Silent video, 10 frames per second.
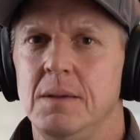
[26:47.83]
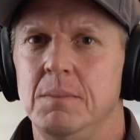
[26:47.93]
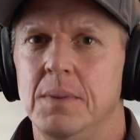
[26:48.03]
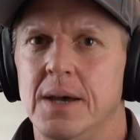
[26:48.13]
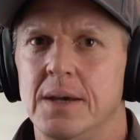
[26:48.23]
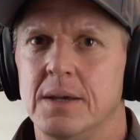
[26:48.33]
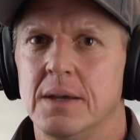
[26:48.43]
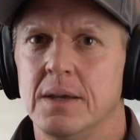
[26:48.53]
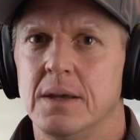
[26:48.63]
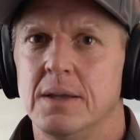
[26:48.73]
back
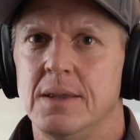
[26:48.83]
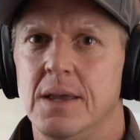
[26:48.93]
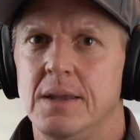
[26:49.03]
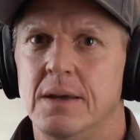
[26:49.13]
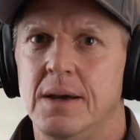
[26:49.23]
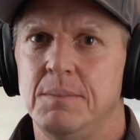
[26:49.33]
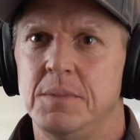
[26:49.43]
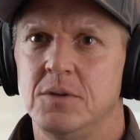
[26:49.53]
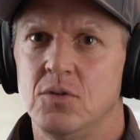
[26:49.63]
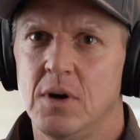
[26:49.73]
and then I had
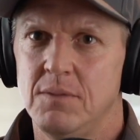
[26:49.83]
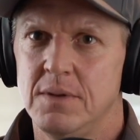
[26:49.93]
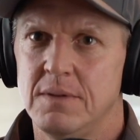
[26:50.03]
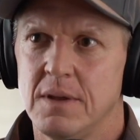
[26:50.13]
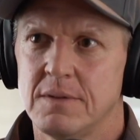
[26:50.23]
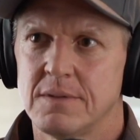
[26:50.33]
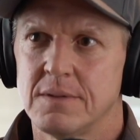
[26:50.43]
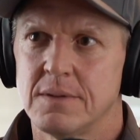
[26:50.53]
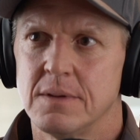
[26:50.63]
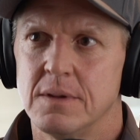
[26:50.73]
my driving test,
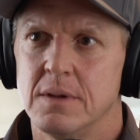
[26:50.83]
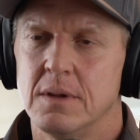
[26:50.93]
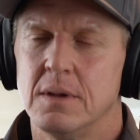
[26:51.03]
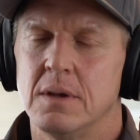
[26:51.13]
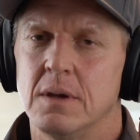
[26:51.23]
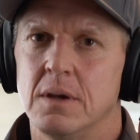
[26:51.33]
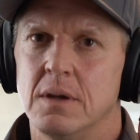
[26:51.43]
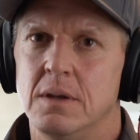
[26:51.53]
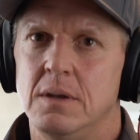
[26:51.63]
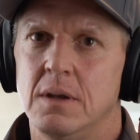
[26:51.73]

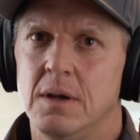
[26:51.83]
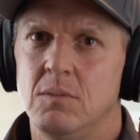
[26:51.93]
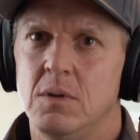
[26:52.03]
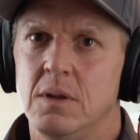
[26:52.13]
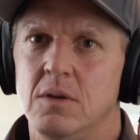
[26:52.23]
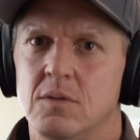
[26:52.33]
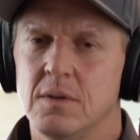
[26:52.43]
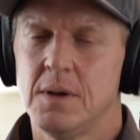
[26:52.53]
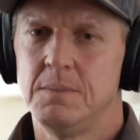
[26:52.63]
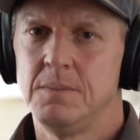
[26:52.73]
and I had one of those
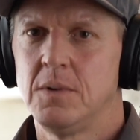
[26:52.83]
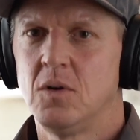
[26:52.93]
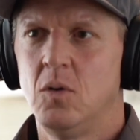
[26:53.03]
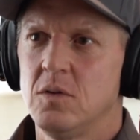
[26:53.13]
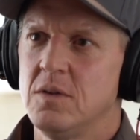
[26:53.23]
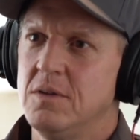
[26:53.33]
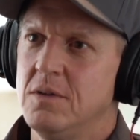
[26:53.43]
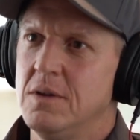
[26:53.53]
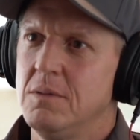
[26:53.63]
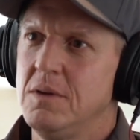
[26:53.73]
courses,
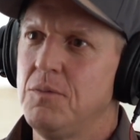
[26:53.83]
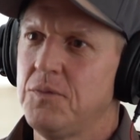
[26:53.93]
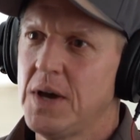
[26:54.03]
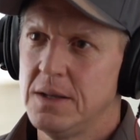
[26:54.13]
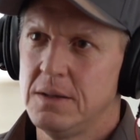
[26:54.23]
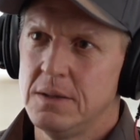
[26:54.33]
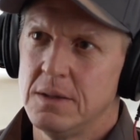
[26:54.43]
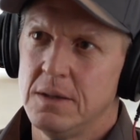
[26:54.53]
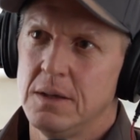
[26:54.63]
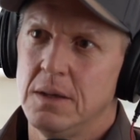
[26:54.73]
you fail
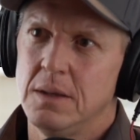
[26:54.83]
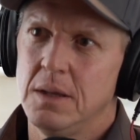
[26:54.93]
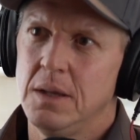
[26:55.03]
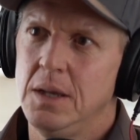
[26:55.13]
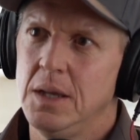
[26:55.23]
and